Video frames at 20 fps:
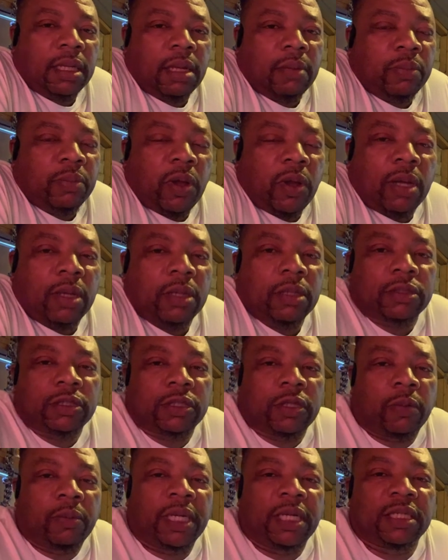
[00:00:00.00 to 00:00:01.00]
bro,
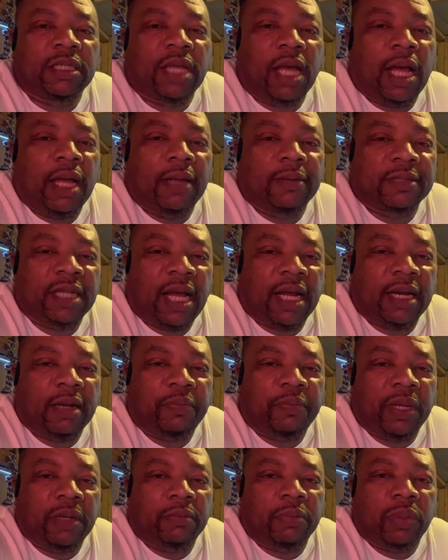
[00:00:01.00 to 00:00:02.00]
so many times, not a
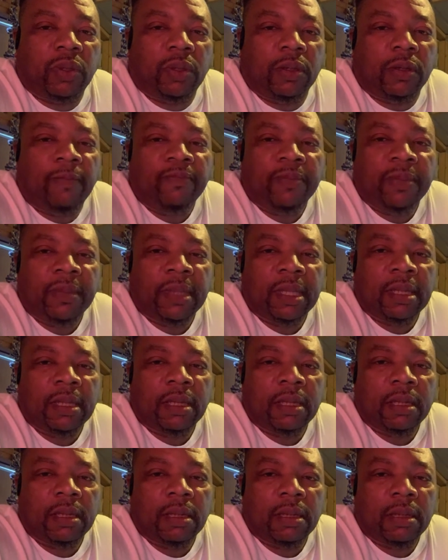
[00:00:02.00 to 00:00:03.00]
pit bull.
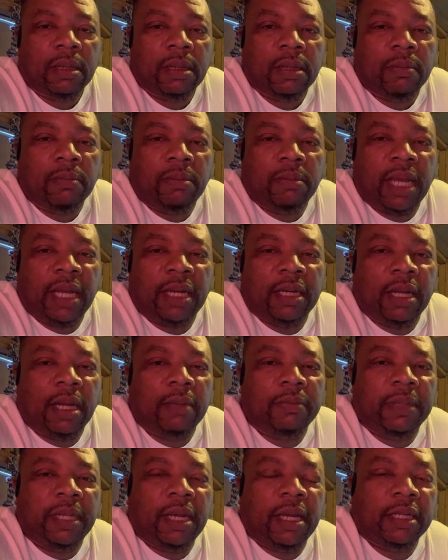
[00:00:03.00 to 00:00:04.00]
Made up,
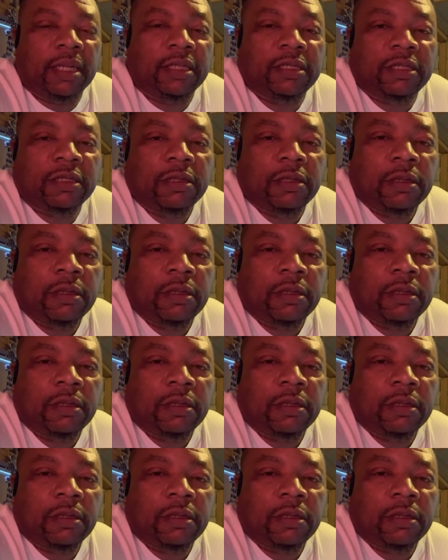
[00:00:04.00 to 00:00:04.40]
yes.